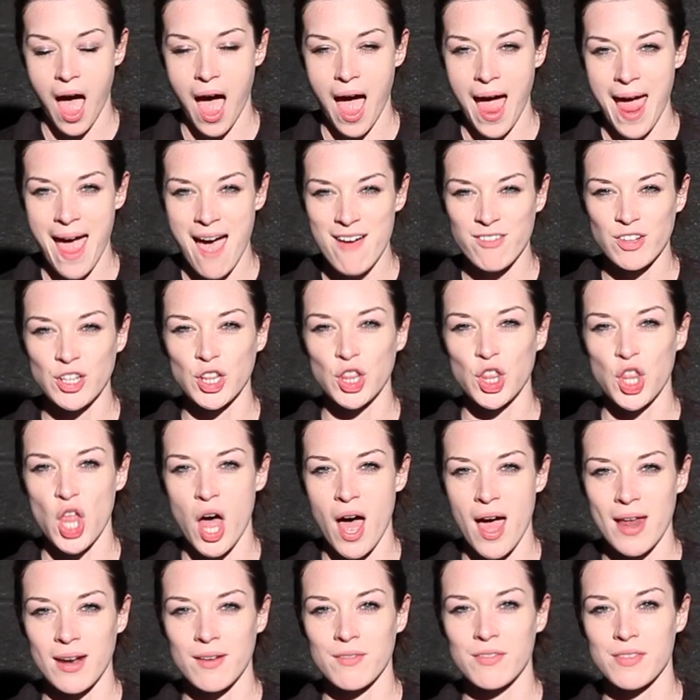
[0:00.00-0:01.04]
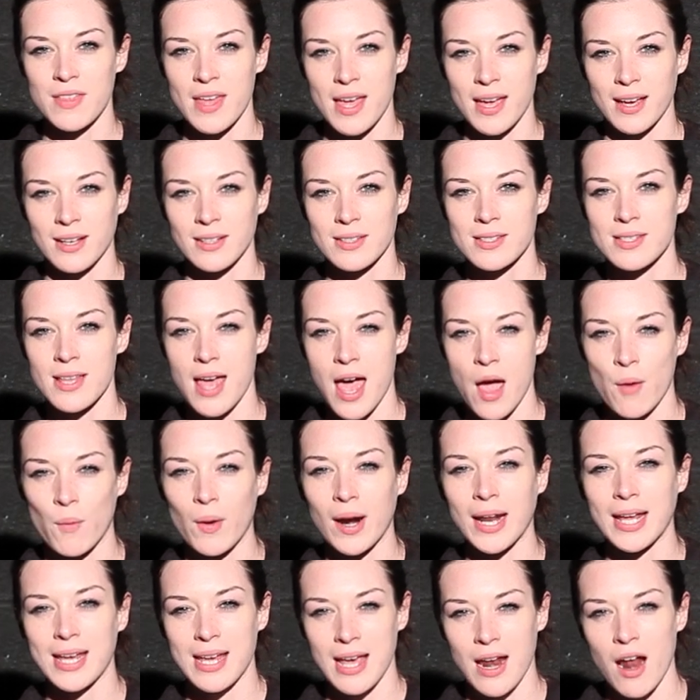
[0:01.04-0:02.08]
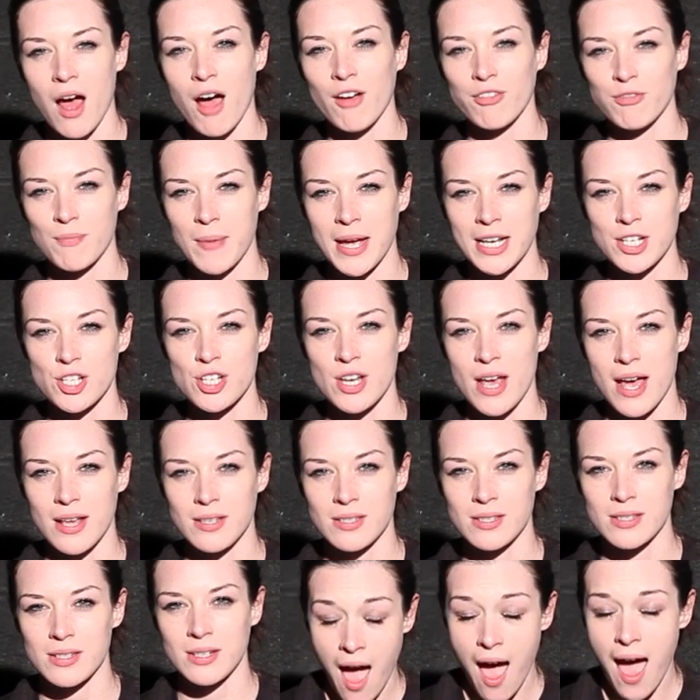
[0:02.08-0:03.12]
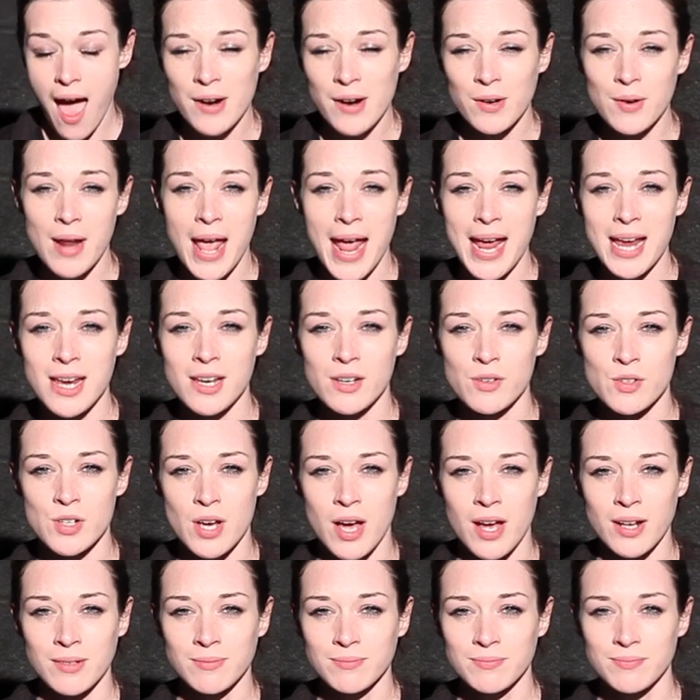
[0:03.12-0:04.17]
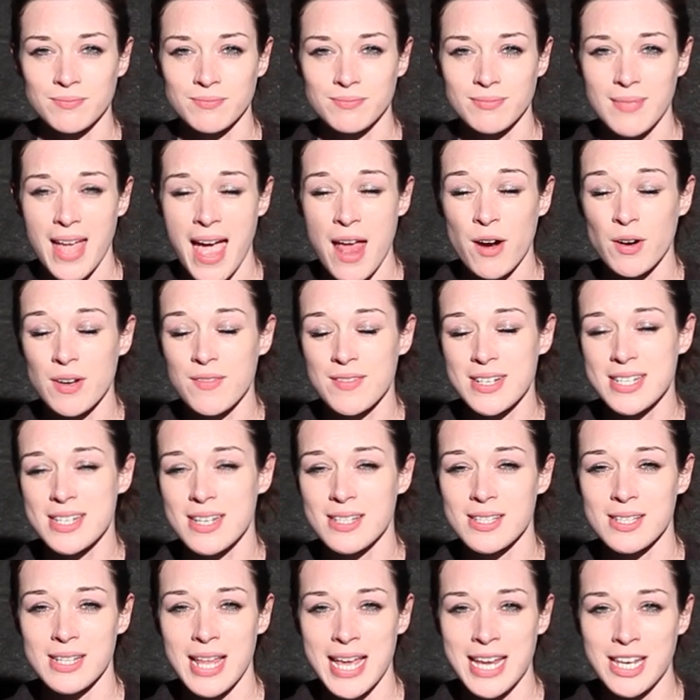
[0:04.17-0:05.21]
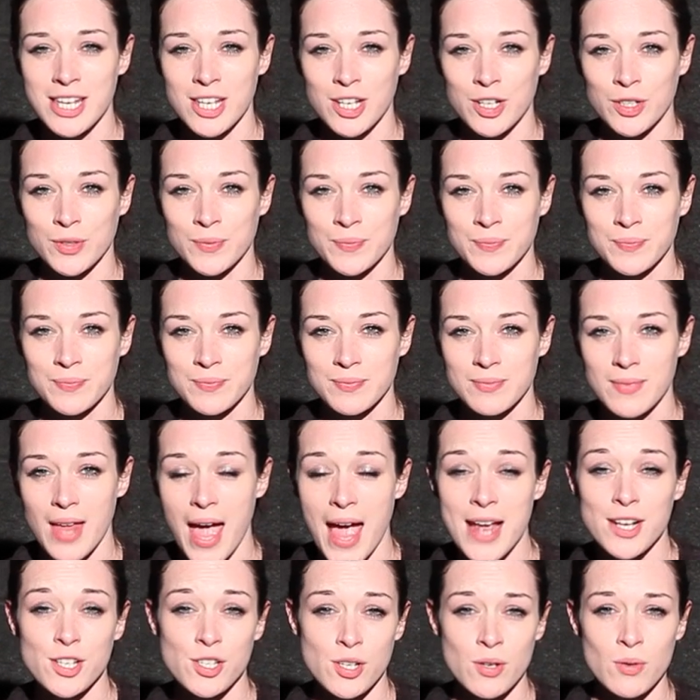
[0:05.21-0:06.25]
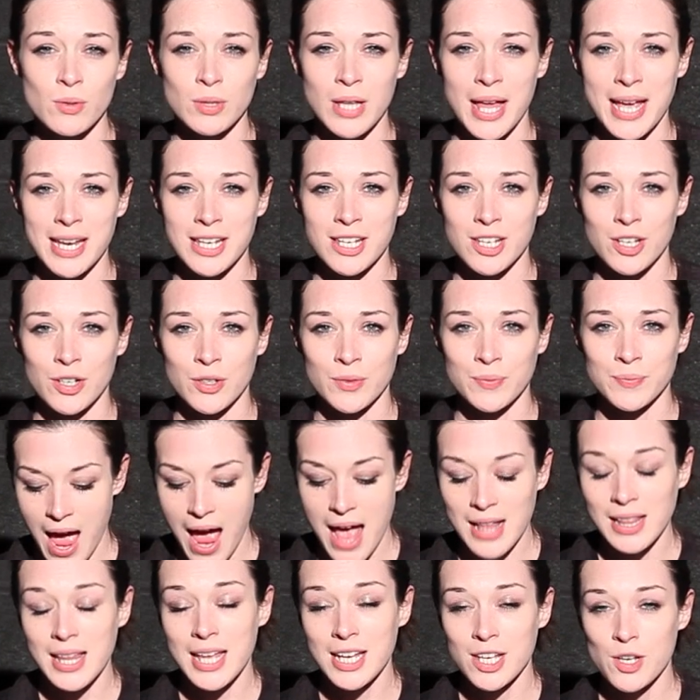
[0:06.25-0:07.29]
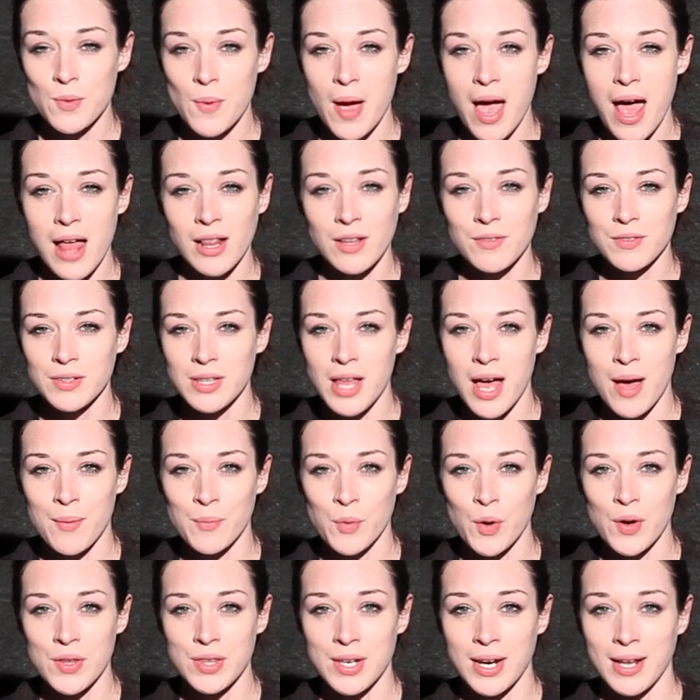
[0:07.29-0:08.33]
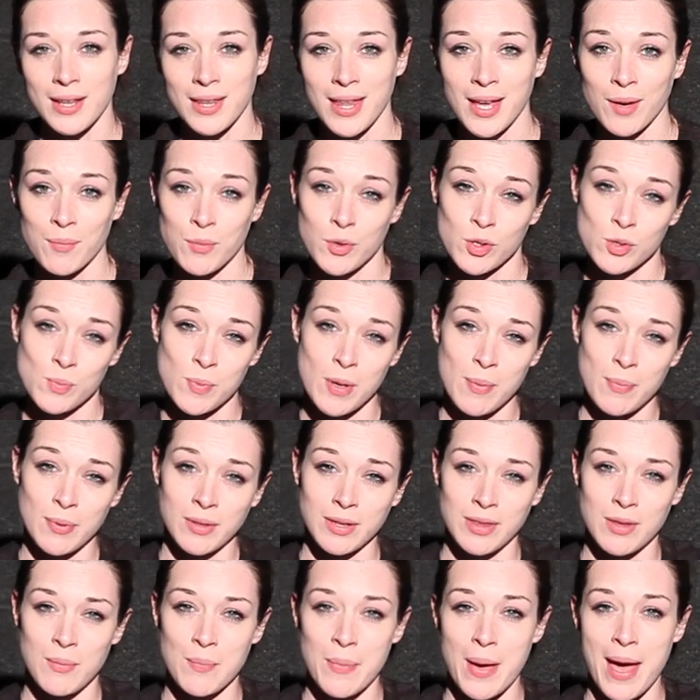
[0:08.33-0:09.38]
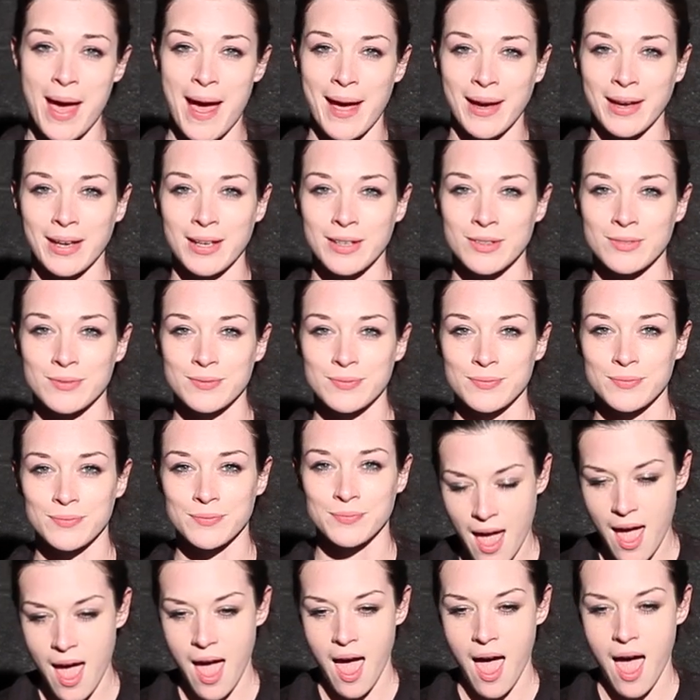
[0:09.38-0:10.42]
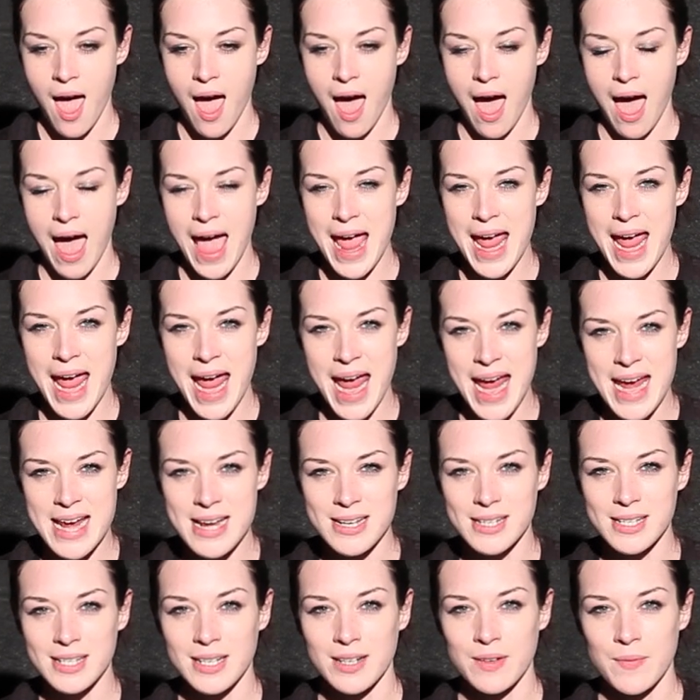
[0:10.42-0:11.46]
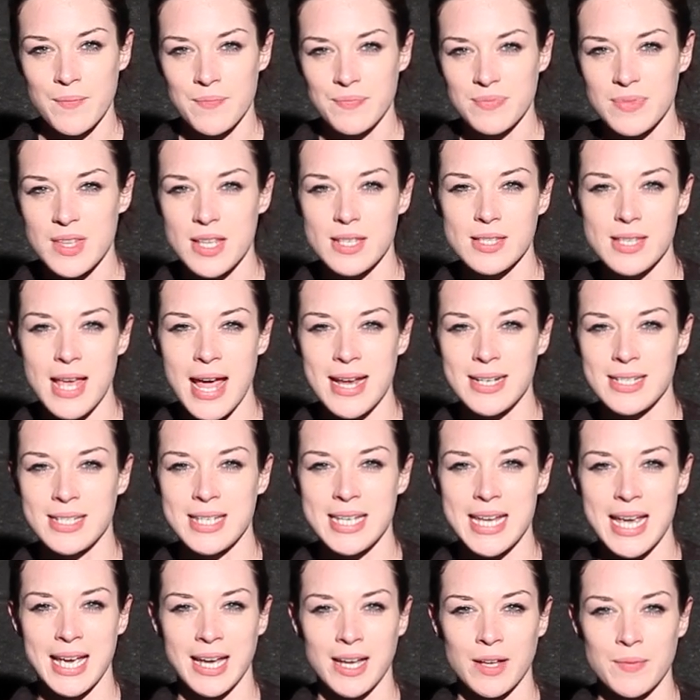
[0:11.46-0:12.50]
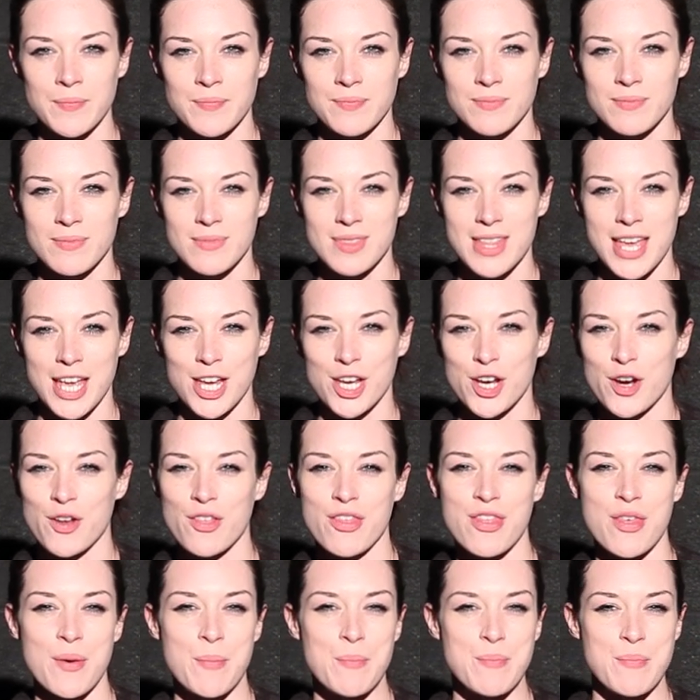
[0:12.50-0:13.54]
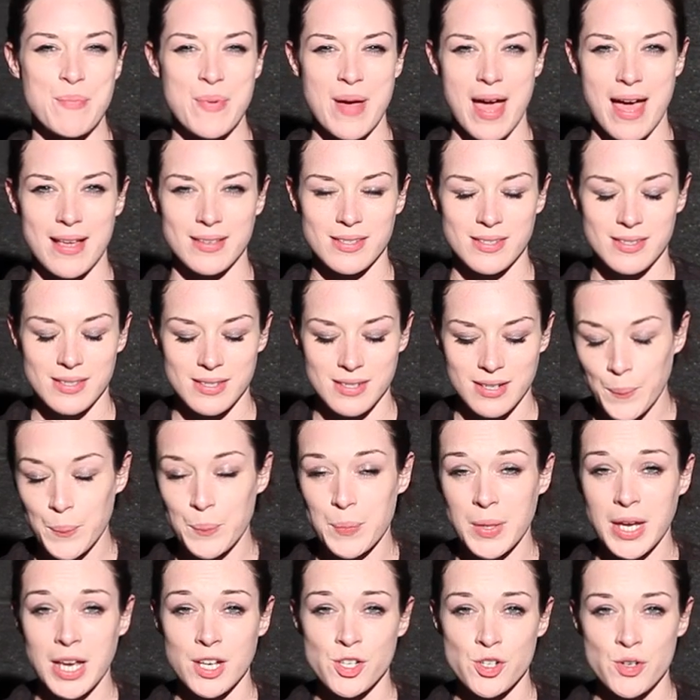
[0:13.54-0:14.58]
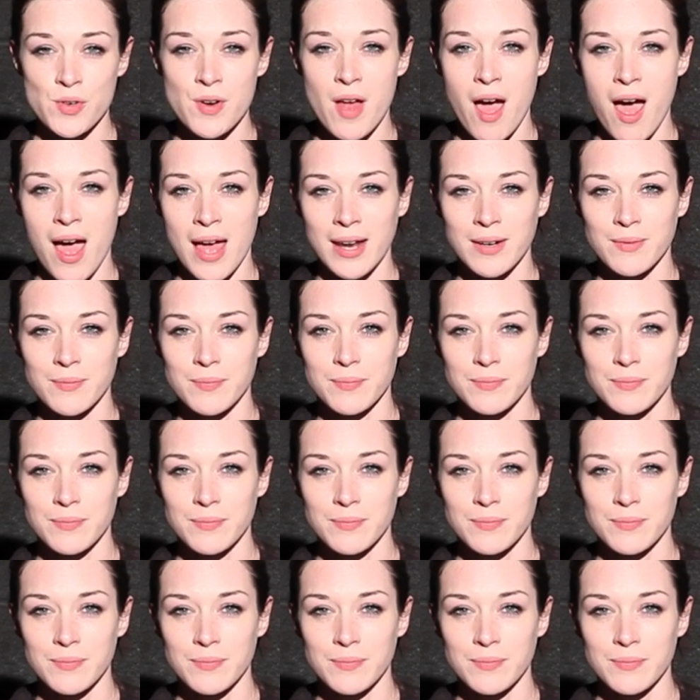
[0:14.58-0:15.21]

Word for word: I have a lot of things I want to get off my chest. don't hate you, John. I don't even dislike you. I do like you. I like you a hell of a lot more than I like most people in the back. I hate this idea that you're the best, because you're not.